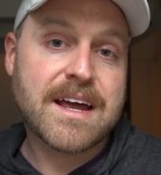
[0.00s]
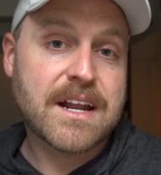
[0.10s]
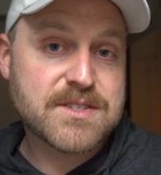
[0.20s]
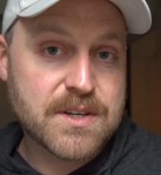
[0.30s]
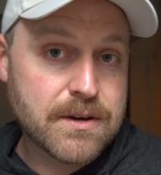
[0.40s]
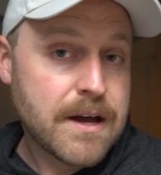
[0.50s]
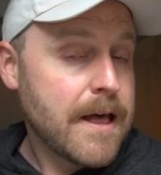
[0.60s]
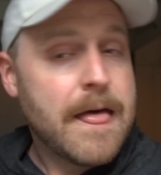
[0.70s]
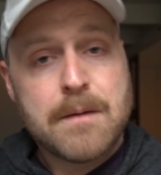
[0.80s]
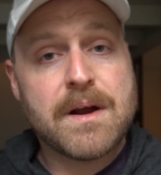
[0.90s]
And I'll see you
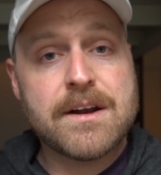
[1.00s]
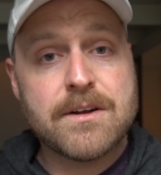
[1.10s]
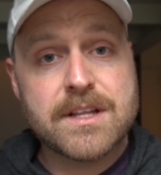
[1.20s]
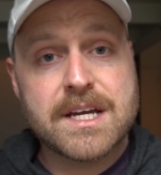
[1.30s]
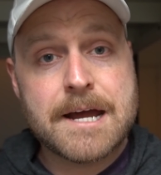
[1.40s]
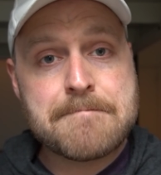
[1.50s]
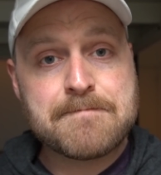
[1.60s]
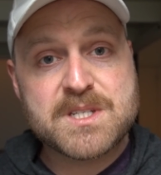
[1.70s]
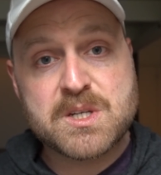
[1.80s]
bright and early again